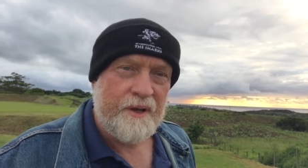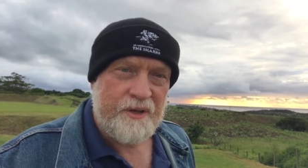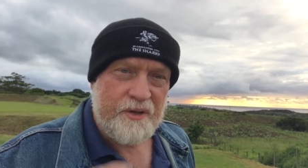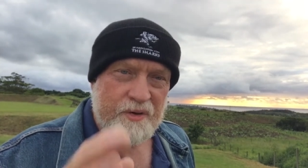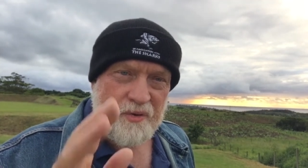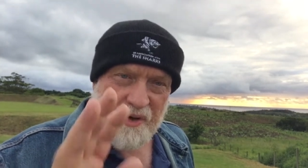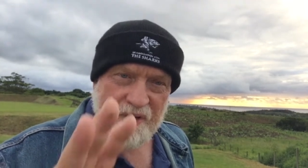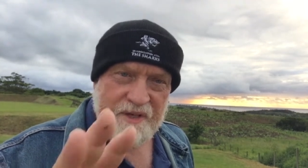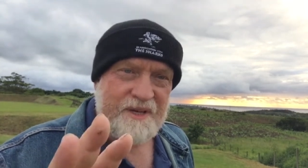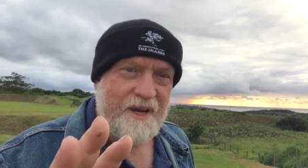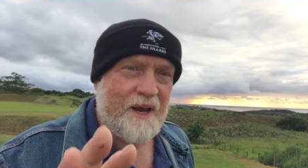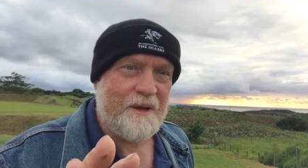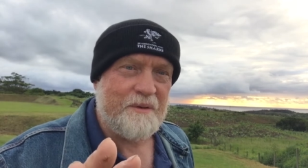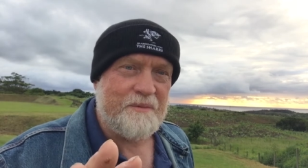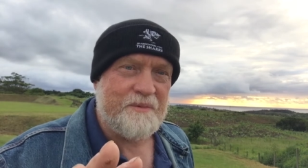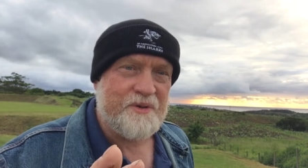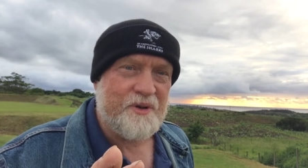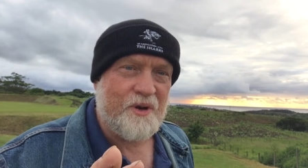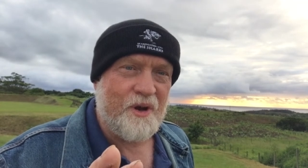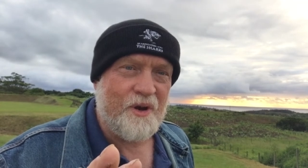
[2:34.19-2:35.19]
Three
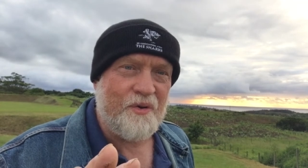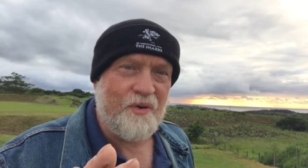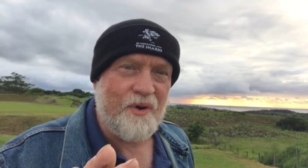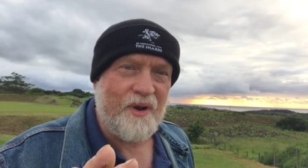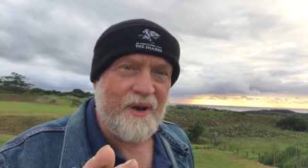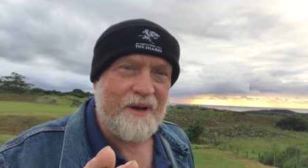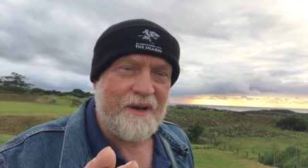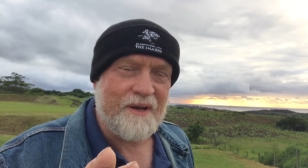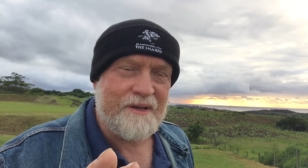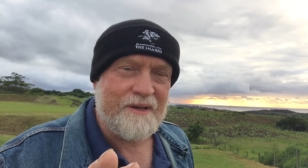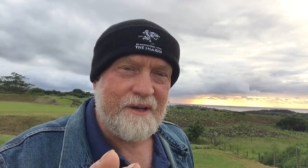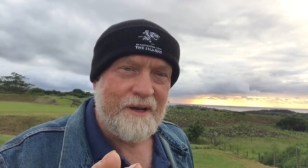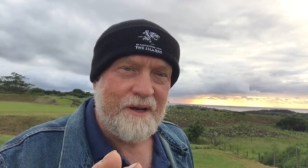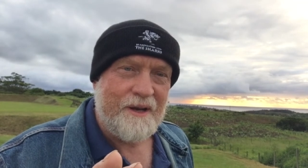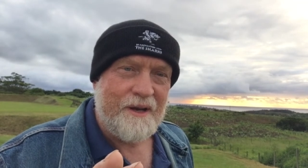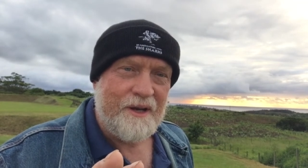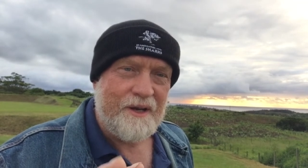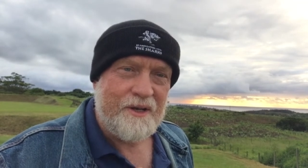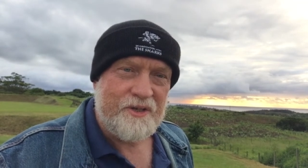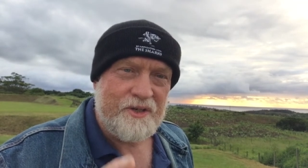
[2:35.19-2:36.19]
times. Go and read it.
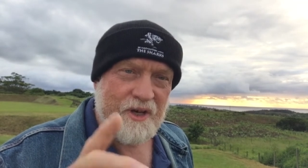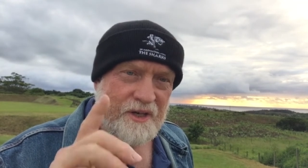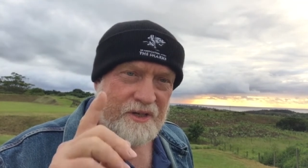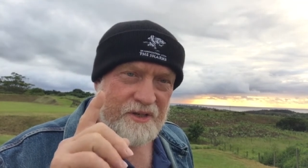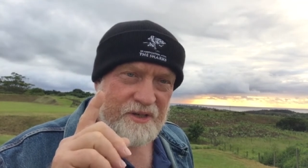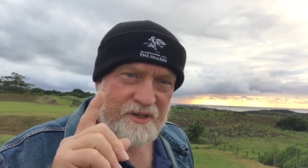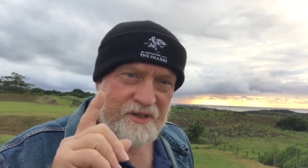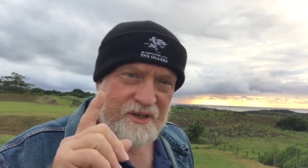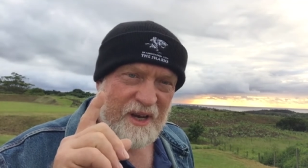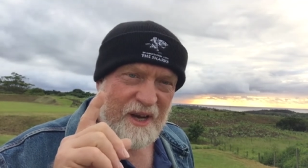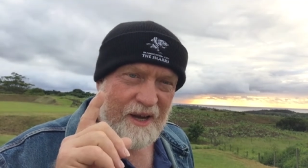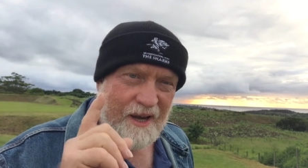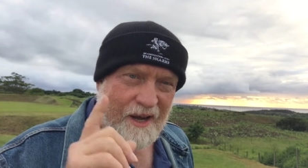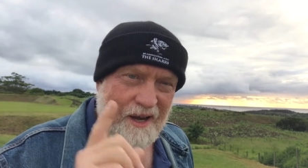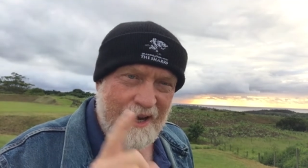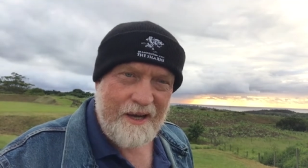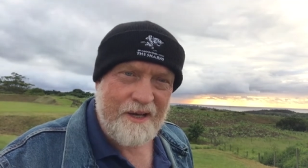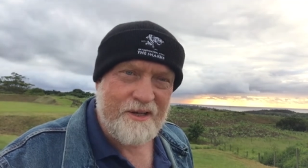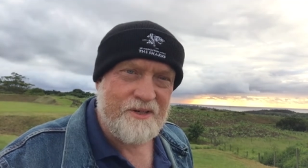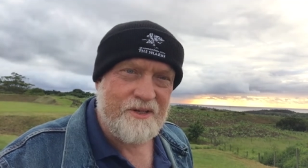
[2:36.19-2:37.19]
Jesus said,
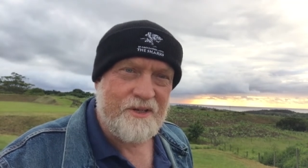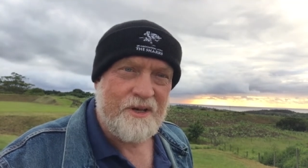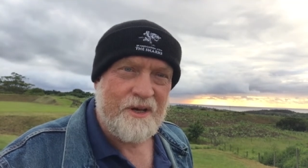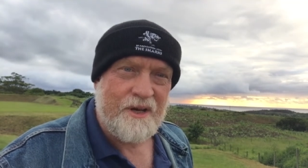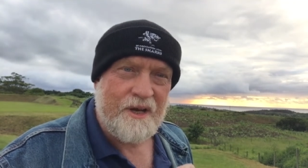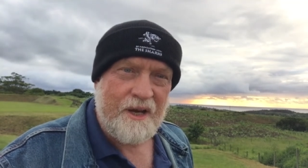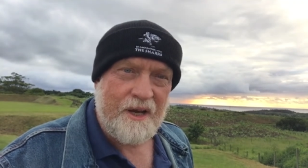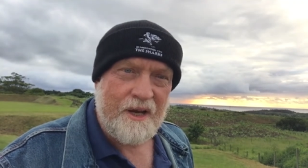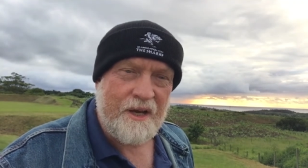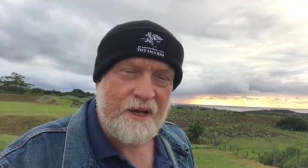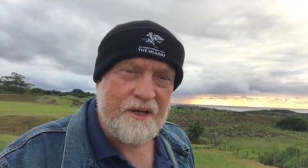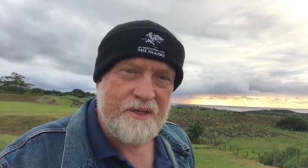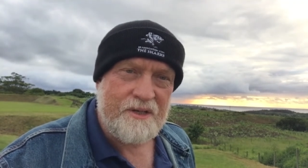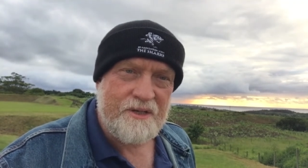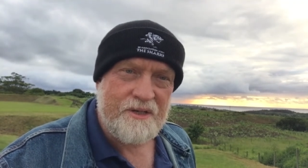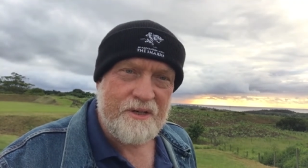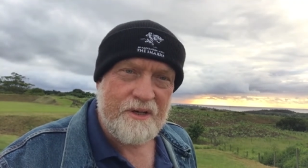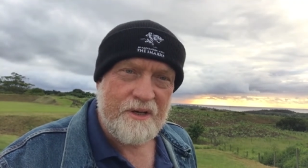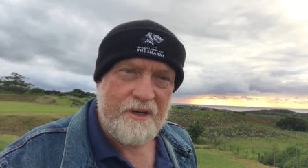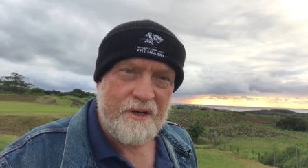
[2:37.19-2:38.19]
It
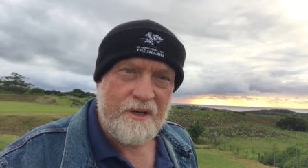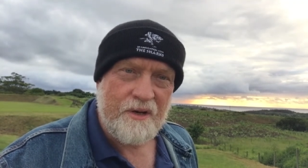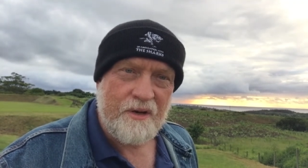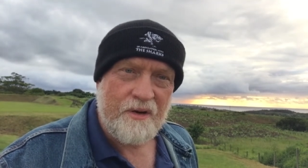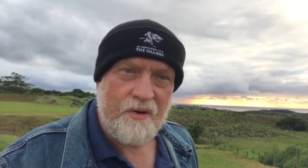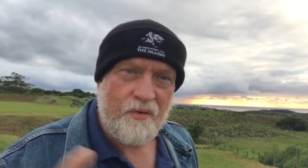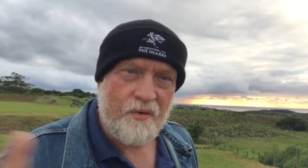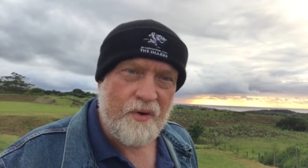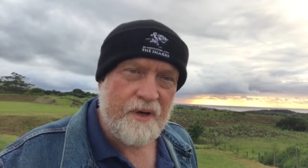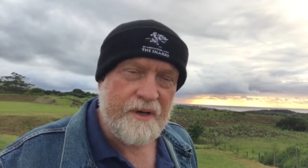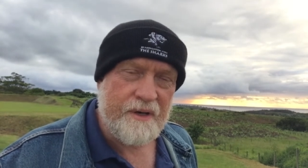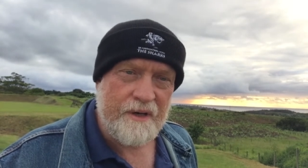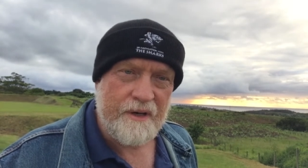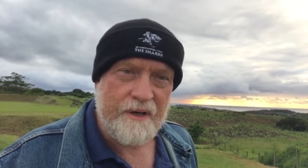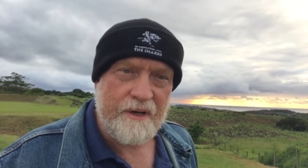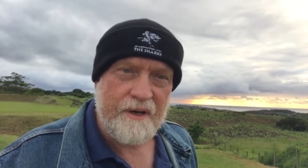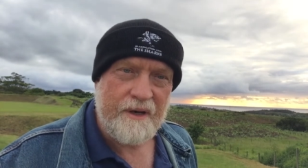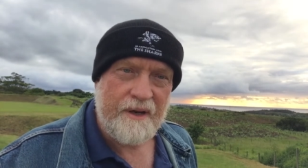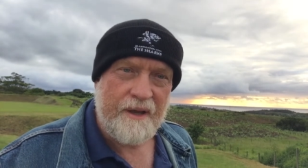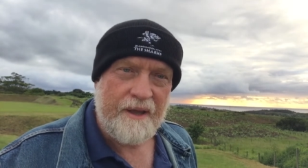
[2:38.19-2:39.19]
is written.